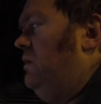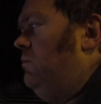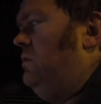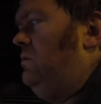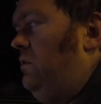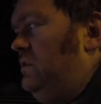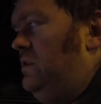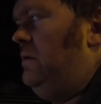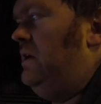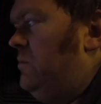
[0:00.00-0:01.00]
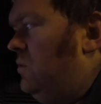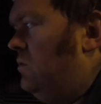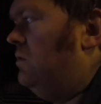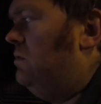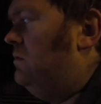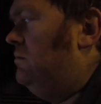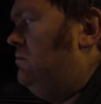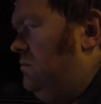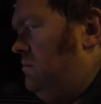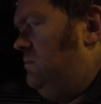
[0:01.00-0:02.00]
It will not do any more
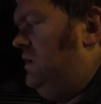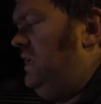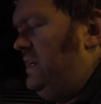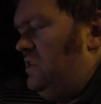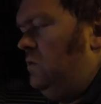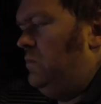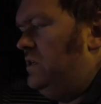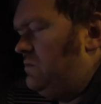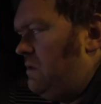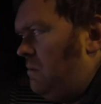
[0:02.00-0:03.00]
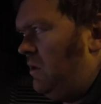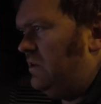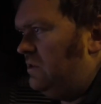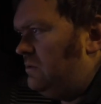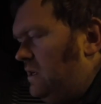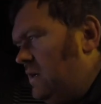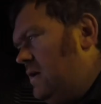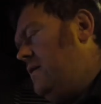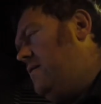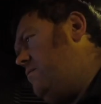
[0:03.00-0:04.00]
late on, which is where we want it. So
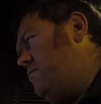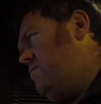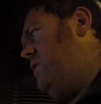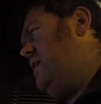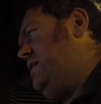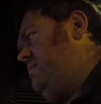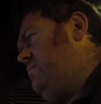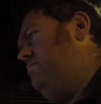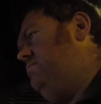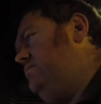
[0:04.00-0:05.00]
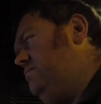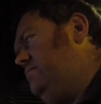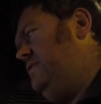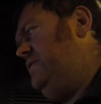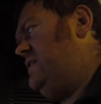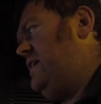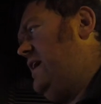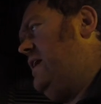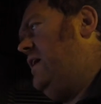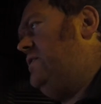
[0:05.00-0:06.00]
we're going to
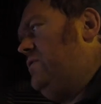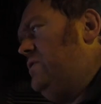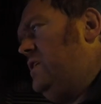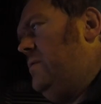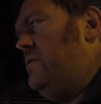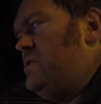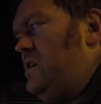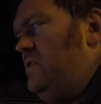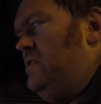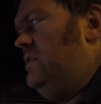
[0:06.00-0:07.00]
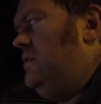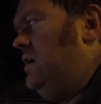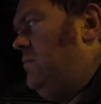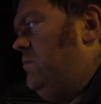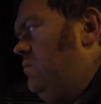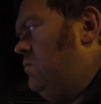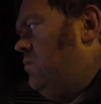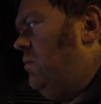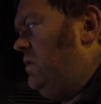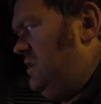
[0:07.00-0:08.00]
investigate that different turbocharger. Um,
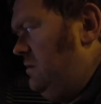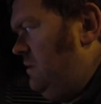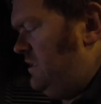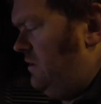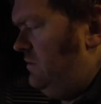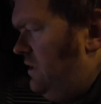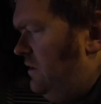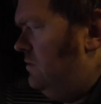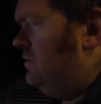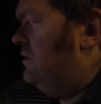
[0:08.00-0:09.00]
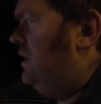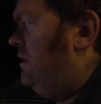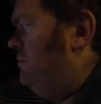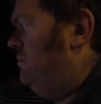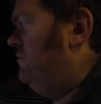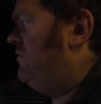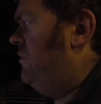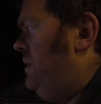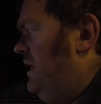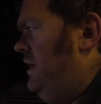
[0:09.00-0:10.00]
what we do, I don't know. Um, for
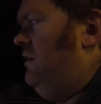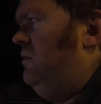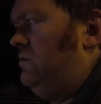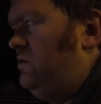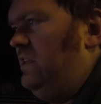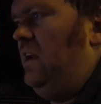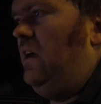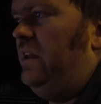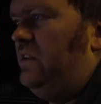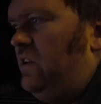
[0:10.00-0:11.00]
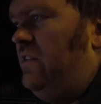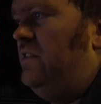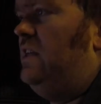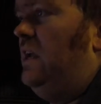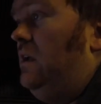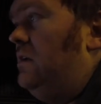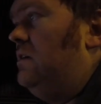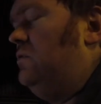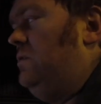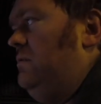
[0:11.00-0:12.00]
a minute, it will stay like this, I think,
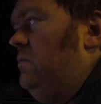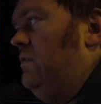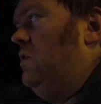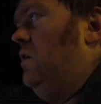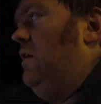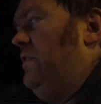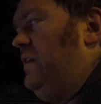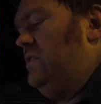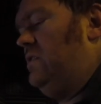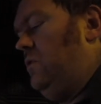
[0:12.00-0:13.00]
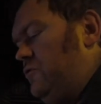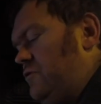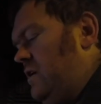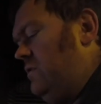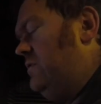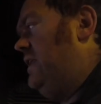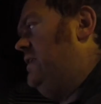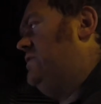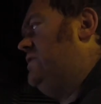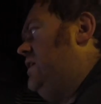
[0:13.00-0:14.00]
because we, we've got other things to concentrate on, getting
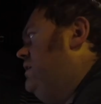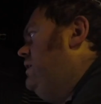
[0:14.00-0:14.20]
this uh,